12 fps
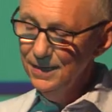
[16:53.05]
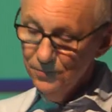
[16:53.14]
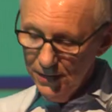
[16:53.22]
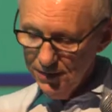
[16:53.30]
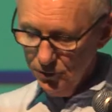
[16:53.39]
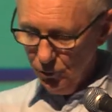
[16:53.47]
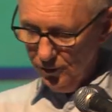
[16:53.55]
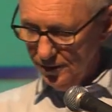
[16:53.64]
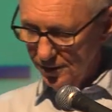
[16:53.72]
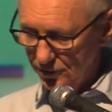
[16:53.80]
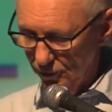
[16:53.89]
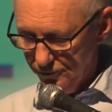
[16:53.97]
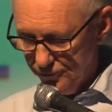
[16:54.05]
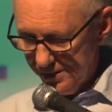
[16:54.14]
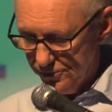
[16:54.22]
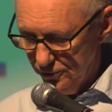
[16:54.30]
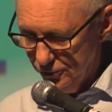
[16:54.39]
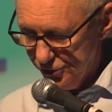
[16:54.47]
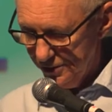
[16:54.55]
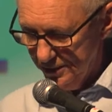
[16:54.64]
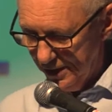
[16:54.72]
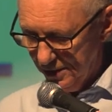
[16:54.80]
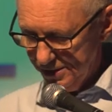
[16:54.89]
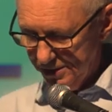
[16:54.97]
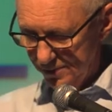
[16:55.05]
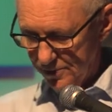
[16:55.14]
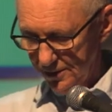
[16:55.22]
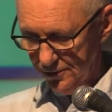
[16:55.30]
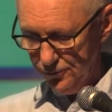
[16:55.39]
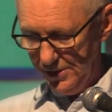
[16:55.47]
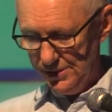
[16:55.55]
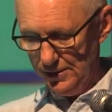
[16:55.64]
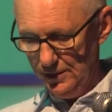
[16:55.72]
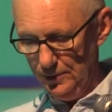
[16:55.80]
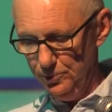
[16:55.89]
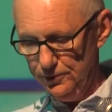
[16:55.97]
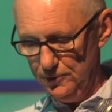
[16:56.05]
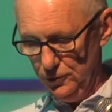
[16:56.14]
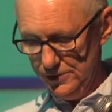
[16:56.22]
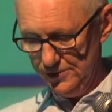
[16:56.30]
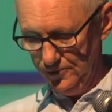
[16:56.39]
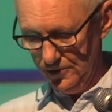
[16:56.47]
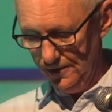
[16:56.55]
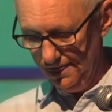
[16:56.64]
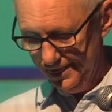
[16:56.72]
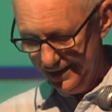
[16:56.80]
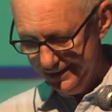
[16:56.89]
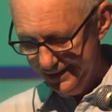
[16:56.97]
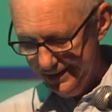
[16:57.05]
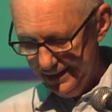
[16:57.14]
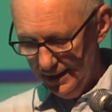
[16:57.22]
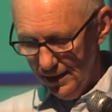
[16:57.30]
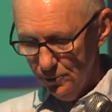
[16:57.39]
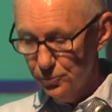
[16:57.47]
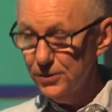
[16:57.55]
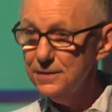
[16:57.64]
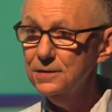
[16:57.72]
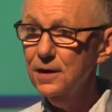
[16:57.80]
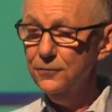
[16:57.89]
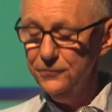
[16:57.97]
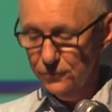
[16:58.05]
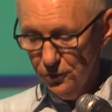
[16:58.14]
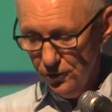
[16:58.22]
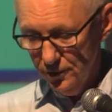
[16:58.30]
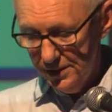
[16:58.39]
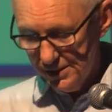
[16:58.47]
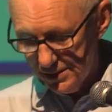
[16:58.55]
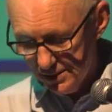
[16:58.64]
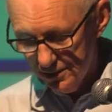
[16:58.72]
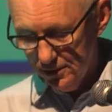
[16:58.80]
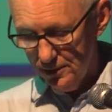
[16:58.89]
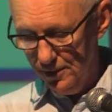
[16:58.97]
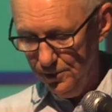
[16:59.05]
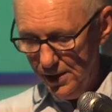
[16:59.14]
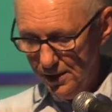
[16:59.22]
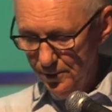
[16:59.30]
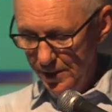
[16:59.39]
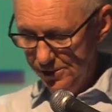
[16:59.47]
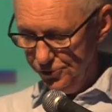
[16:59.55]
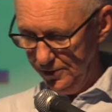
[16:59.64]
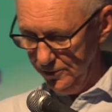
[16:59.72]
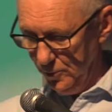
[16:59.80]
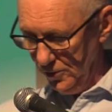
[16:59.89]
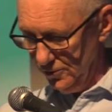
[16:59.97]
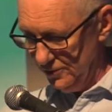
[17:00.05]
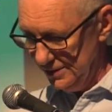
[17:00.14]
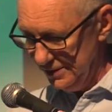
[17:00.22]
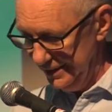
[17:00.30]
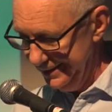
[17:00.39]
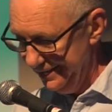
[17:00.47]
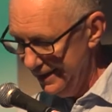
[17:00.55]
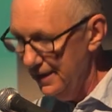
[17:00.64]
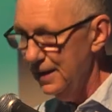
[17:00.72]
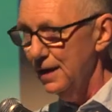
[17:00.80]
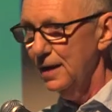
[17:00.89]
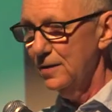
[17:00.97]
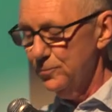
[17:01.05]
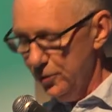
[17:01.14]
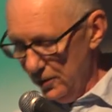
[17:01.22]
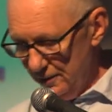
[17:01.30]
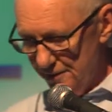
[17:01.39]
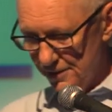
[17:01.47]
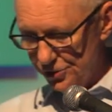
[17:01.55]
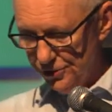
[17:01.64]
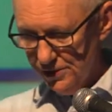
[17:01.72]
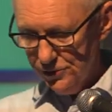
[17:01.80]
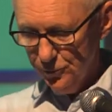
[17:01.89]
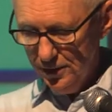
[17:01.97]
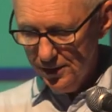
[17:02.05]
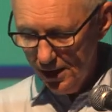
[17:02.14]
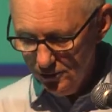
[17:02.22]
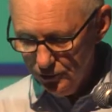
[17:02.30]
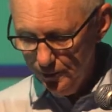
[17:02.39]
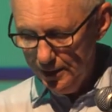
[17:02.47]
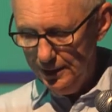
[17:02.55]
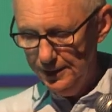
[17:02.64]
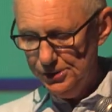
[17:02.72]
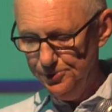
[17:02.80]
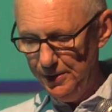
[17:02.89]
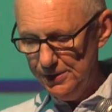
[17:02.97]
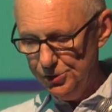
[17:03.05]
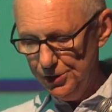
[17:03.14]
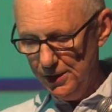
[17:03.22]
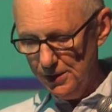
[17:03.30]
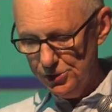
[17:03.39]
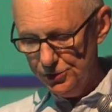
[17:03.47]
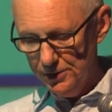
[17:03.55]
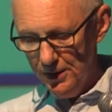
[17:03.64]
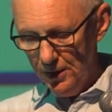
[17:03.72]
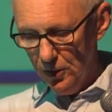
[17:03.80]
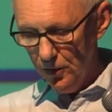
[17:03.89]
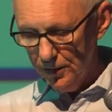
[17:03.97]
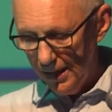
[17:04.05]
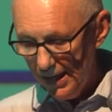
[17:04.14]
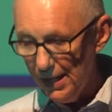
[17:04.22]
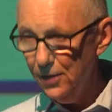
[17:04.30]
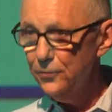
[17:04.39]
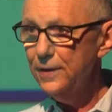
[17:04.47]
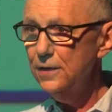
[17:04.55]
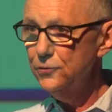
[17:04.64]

but a Gordian knot resolution now seems increasingly plausible. Britain, after all, is still a parliamentary democracy, and politicians will ultimately be judged on how they